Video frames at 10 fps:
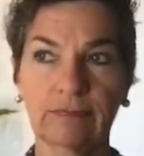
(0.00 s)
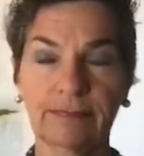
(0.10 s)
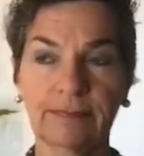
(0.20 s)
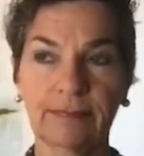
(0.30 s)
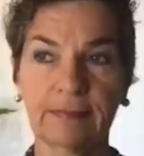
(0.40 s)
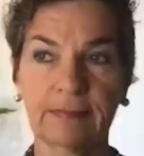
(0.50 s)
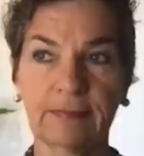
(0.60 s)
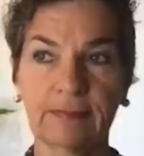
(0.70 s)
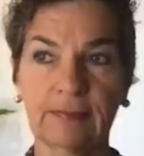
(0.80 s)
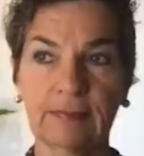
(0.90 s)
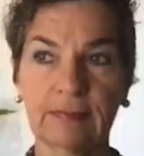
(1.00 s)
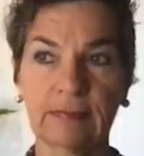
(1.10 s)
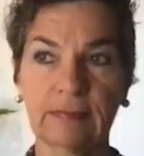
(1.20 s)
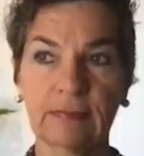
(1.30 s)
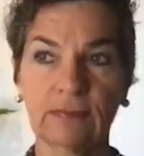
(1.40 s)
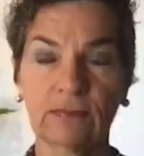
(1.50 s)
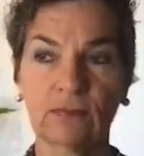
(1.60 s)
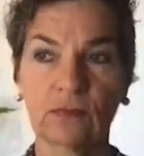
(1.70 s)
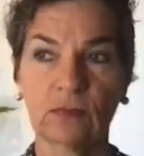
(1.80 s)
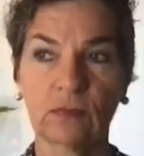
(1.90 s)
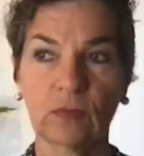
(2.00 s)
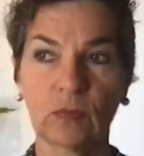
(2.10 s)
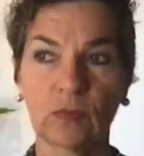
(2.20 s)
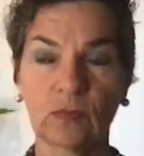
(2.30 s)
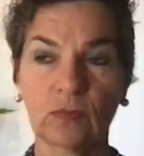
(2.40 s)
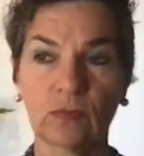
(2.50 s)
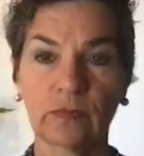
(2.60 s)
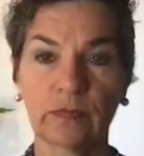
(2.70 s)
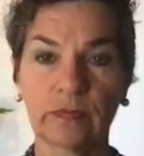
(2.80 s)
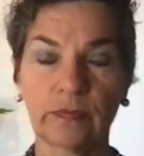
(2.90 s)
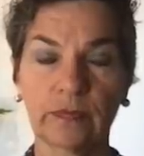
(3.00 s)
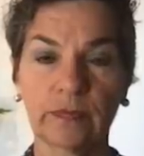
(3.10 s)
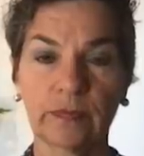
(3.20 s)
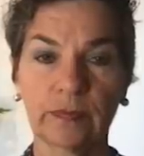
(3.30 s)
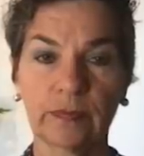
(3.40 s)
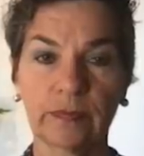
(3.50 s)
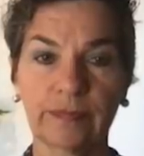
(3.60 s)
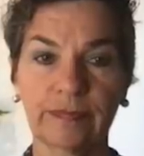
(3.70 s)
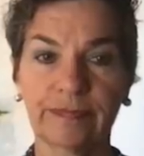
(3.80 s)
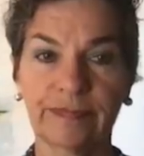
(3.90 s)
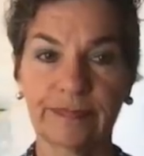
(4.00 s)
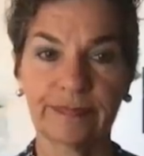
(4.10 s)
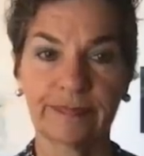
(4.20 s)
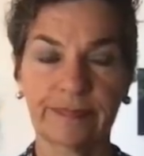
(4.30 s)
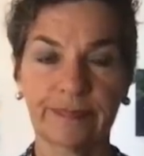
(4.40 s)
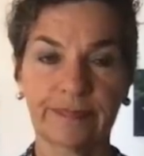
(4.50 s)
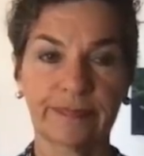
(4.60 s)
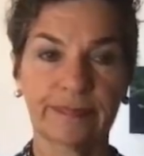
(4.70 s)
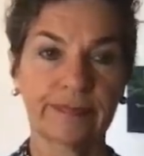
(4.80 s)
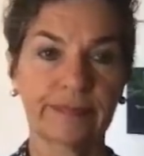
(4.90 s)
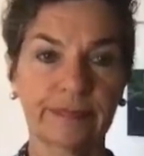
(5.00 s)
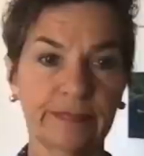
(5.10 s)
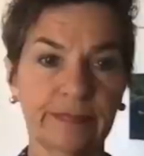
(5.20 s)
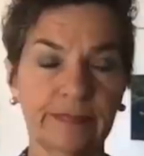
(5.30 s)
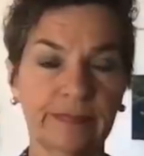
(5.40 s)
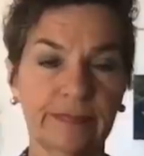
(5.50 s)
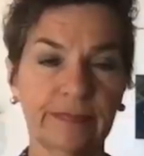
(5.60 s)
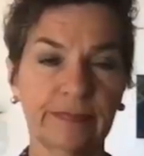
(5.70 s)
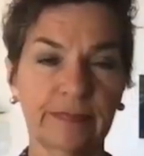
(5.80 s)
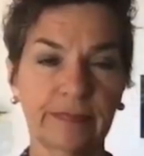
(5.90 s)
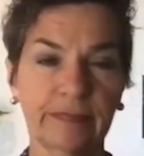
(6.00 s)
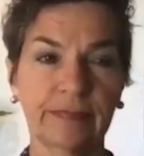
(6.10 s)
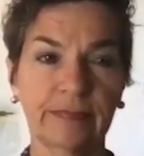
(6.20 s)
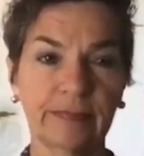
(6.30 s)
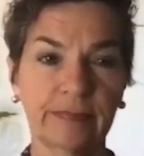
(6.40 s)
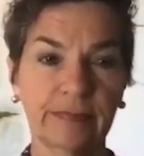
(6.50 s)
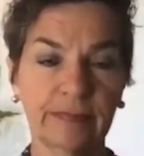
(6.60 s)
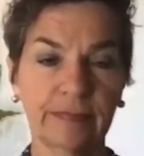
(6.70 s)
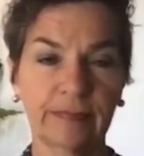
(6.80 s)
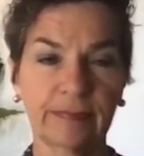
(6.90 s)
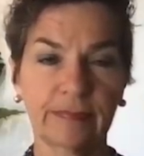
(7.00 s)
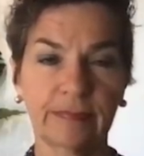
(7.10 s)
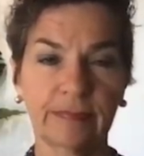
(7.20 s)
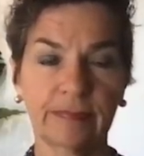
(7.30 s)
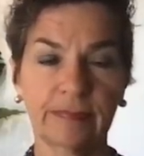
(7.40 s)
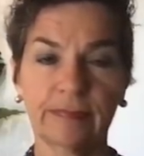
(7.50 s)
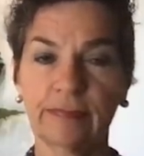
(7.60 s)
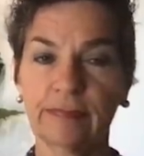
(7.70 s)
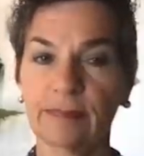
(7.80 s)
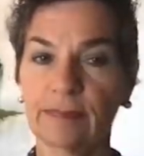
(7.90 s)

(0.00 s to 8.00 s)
This person isn't speaking.